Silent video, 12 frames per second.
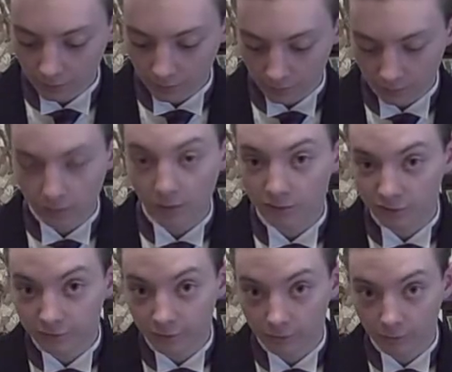It is an energy
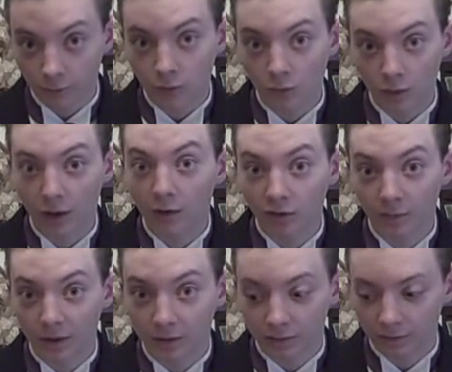drink review, what else am
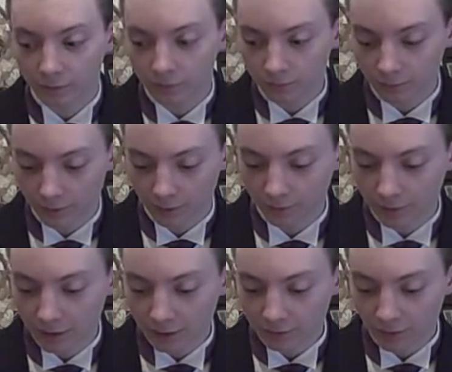I gonna do, you know?
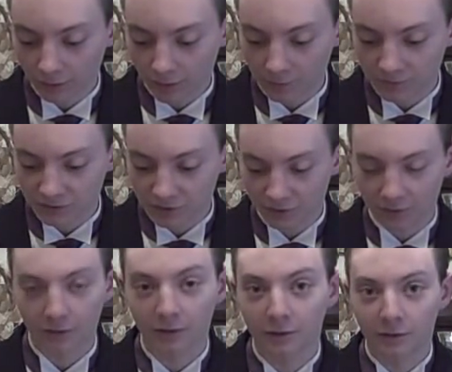Not like I'm just gonna
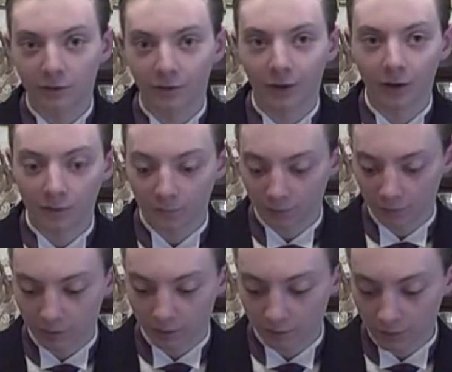sit here and talk for,
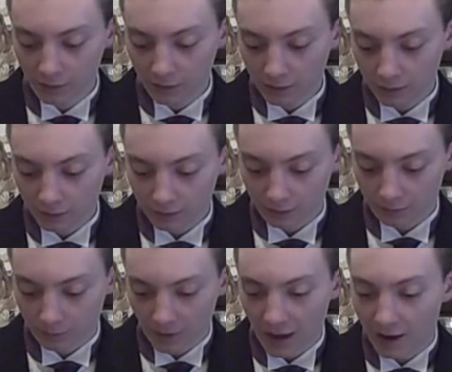you
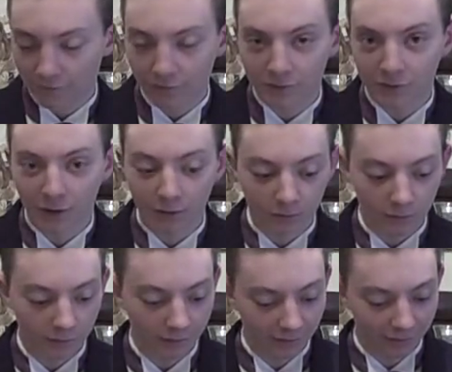know, half the show.
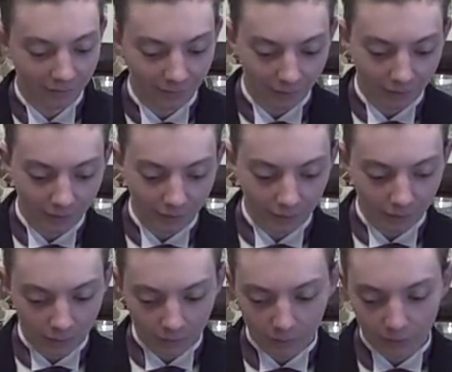
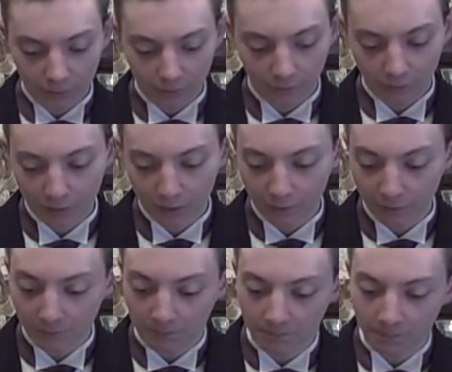
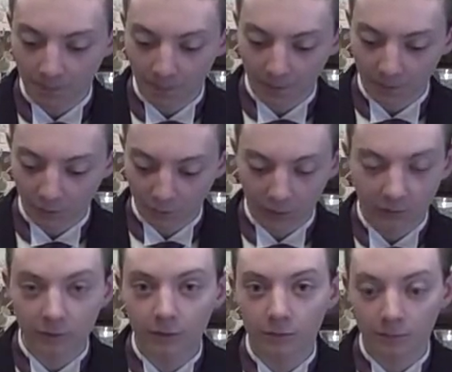Sarcasm. That's what I
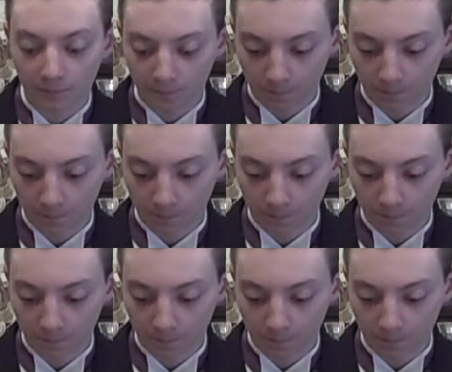do.